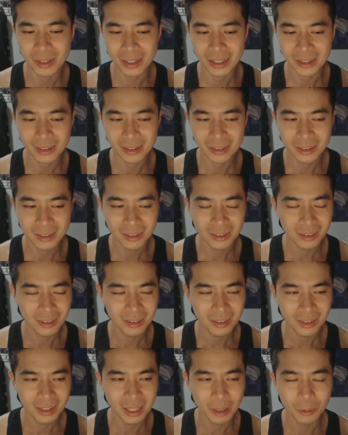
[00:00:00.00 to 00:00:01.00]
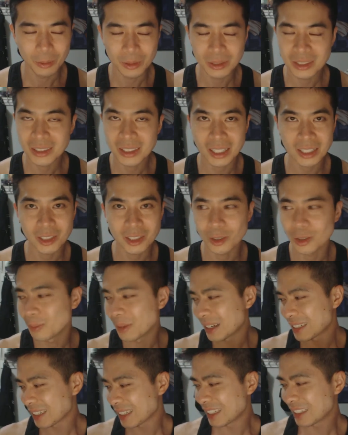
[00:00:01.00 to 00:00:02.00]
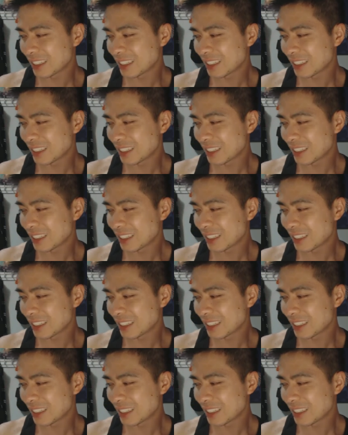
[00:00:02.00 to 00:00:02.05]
Like, it was such a good match.